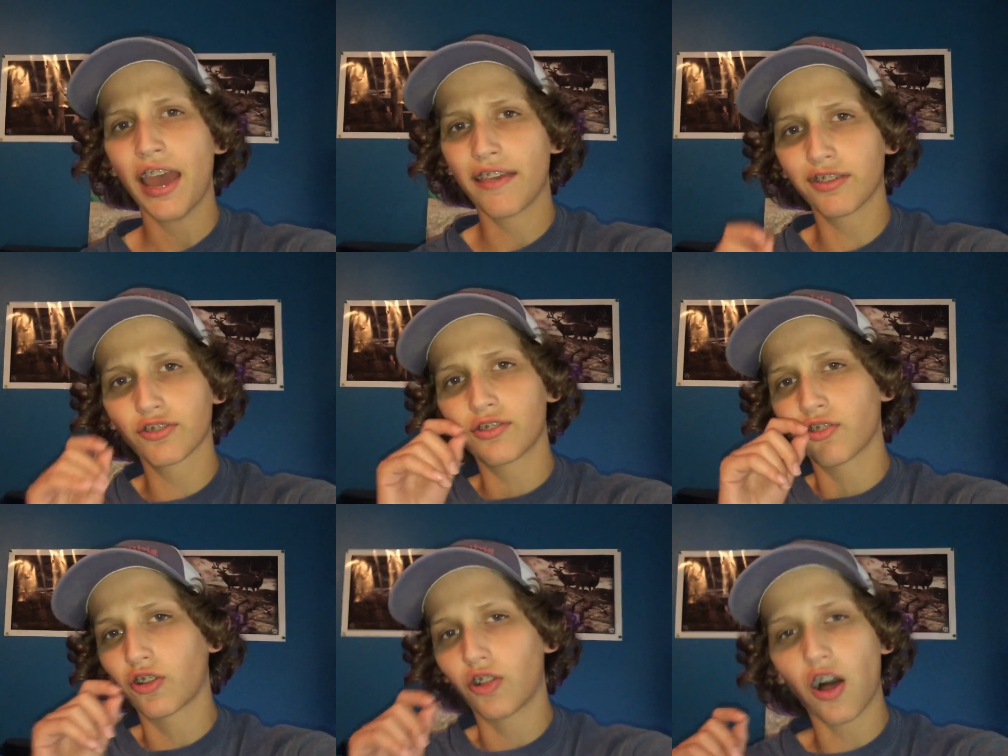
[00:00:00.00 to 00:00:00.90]
and those
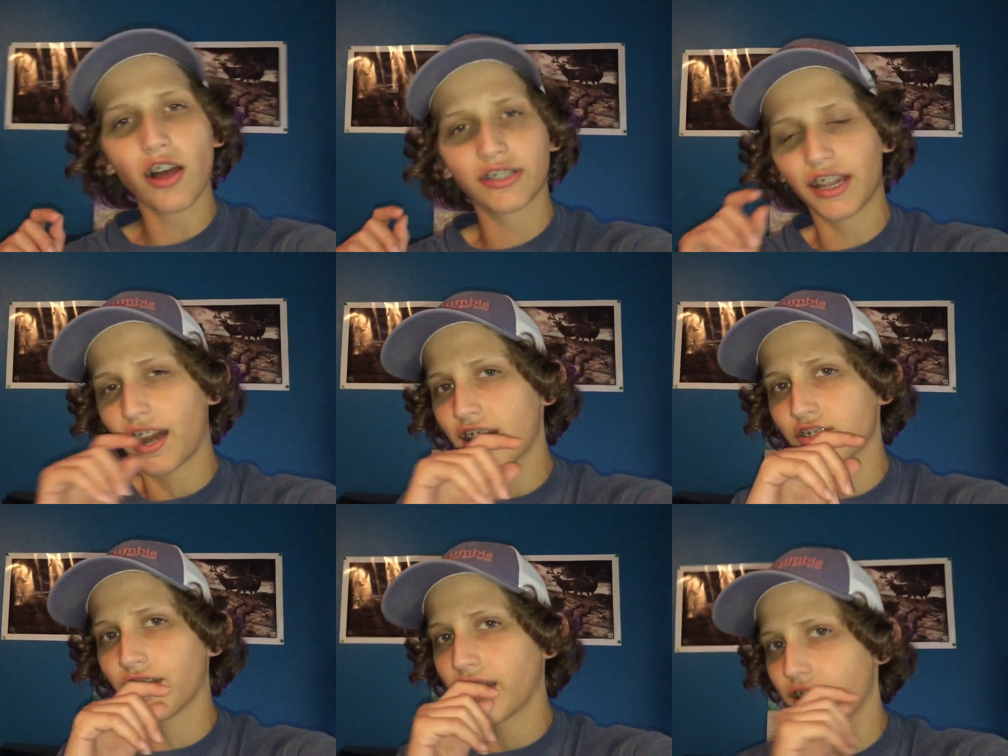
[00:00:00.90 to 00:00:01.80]
little claws that he has
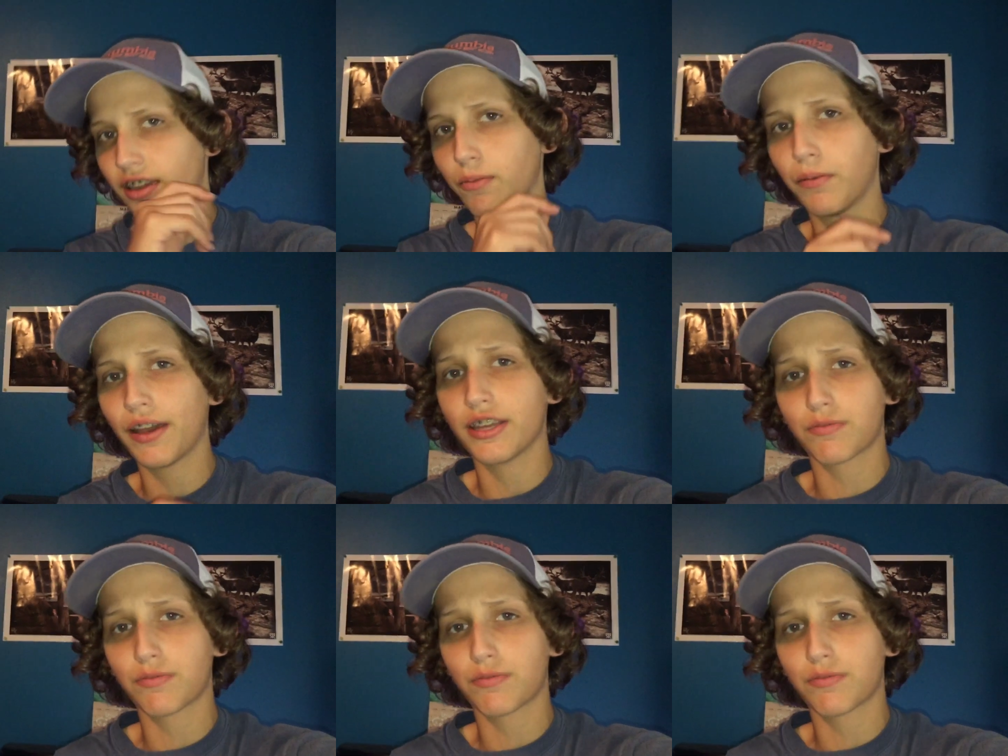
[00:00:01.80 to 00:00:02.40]
on that gill plate